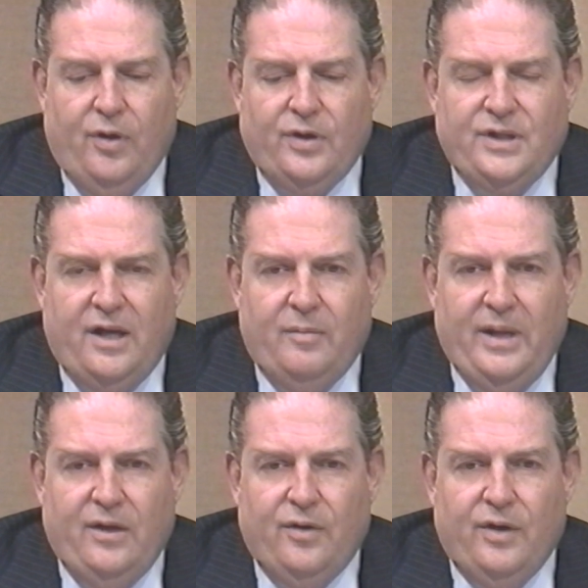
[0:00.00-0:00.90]

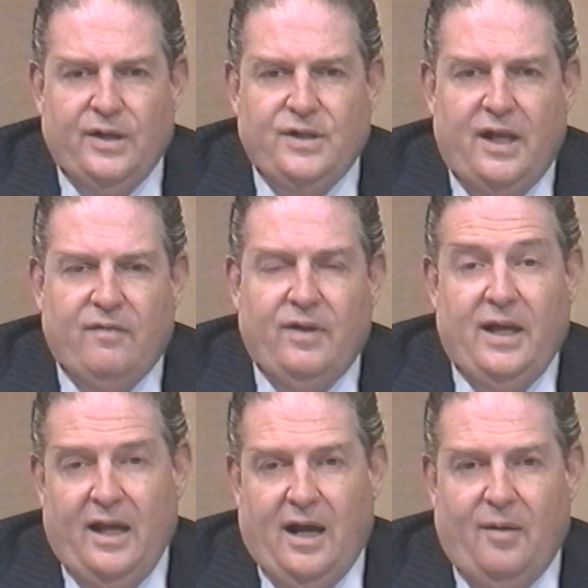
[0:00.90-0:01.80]
centimeter instead of the
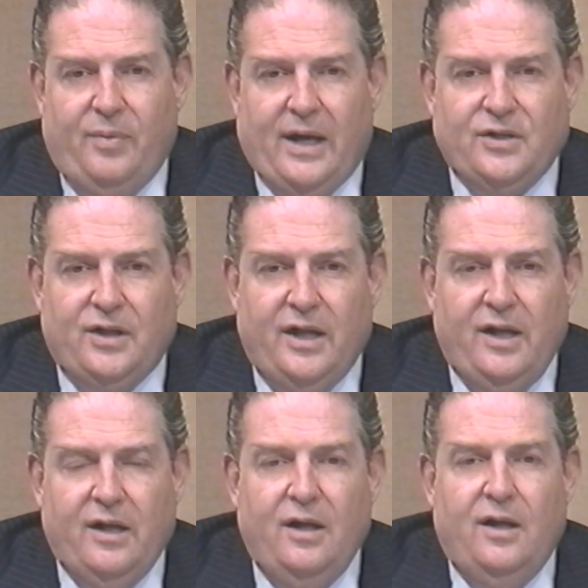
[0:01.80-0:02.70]
gain I'm
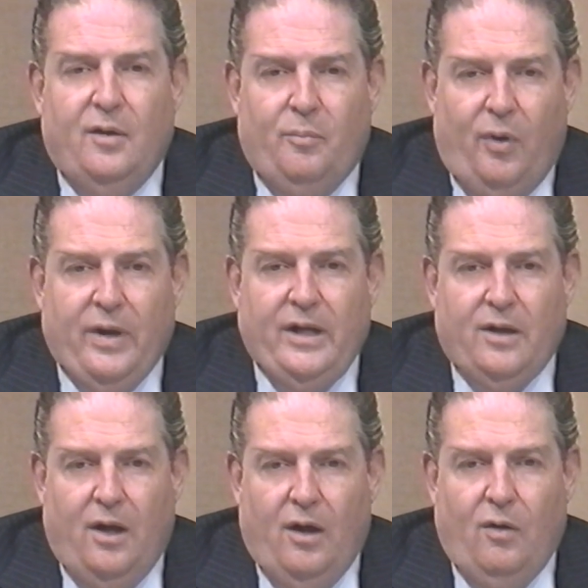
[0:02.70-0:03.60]
postulating,
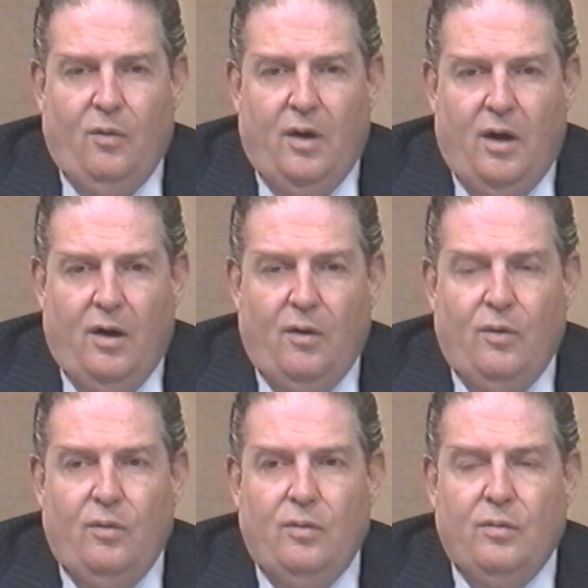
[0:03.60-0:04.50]

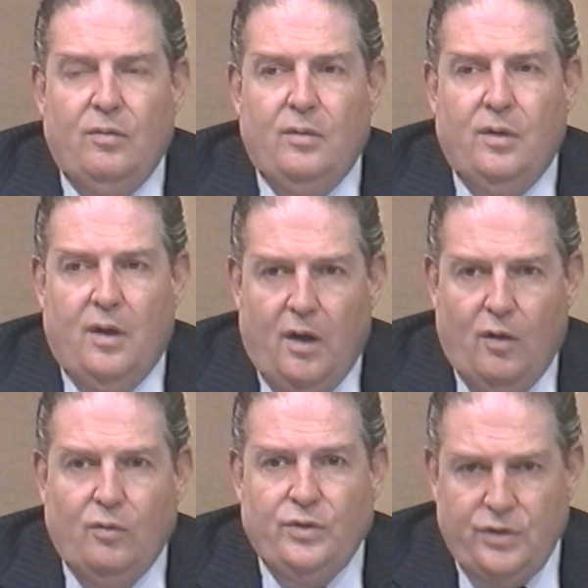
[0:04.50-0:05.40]

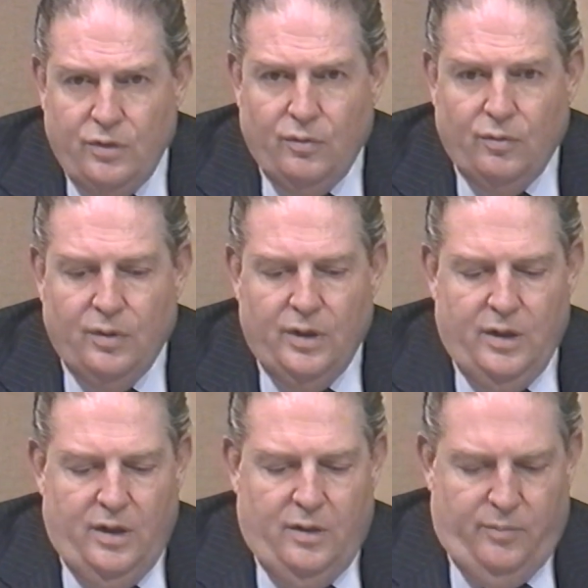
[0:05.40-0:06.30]
0.0002
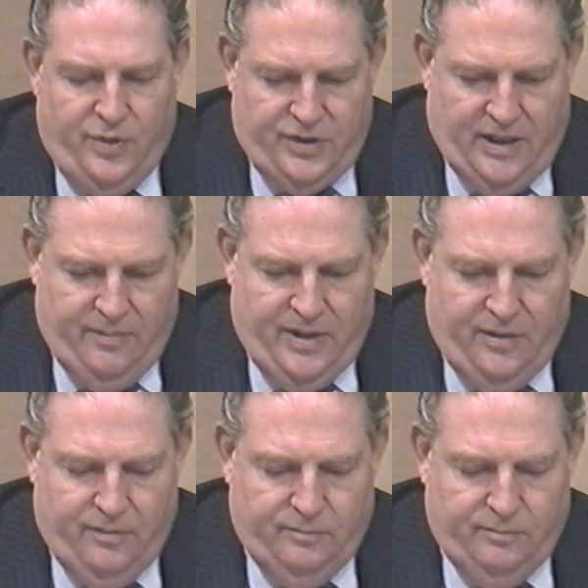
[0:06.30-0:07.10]
per centimeter.